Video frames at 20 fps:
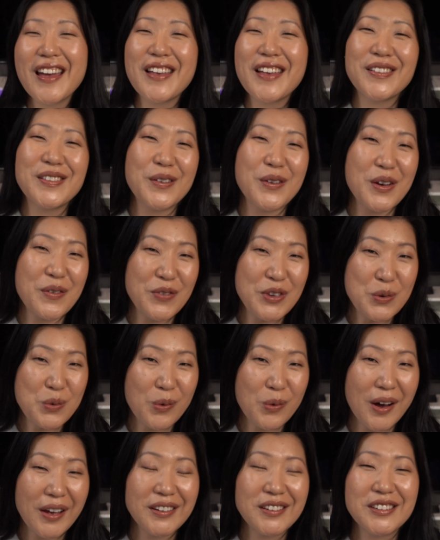So if you
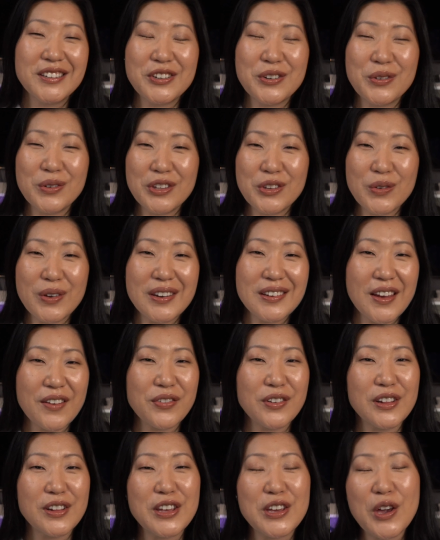want to, you can
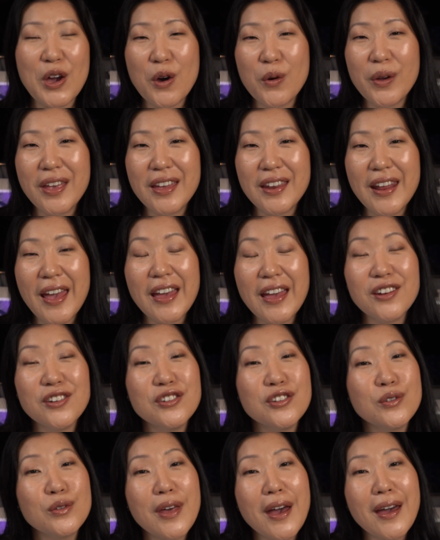definitely go in and
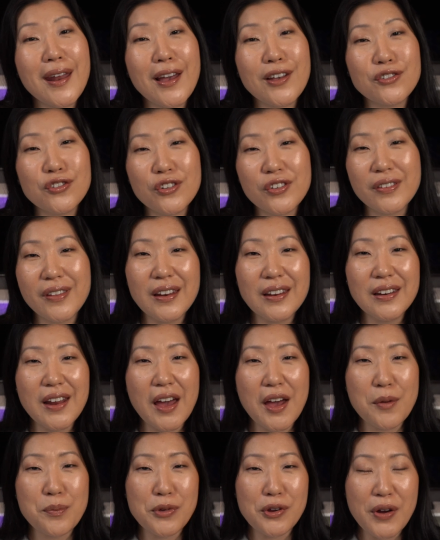do that. As you're setting
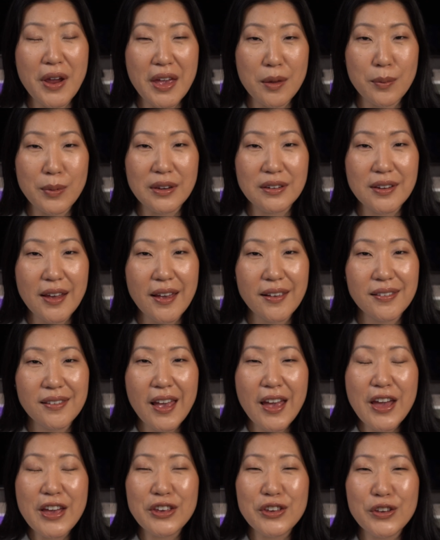up your A B test,
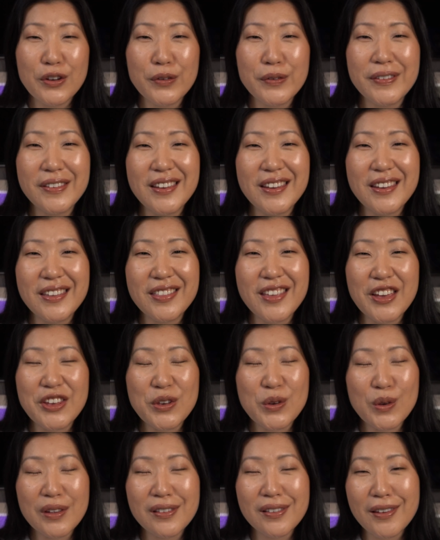you'll see that
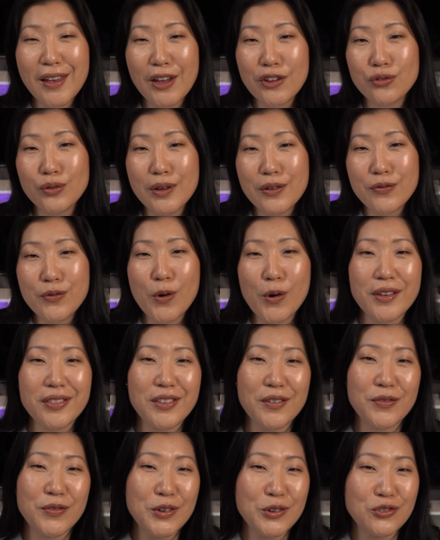you can schedule it for
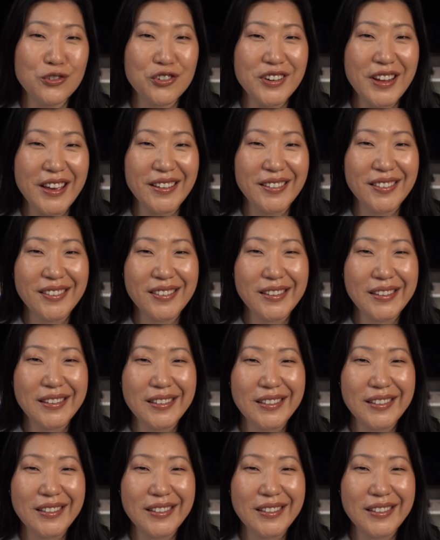the future dates.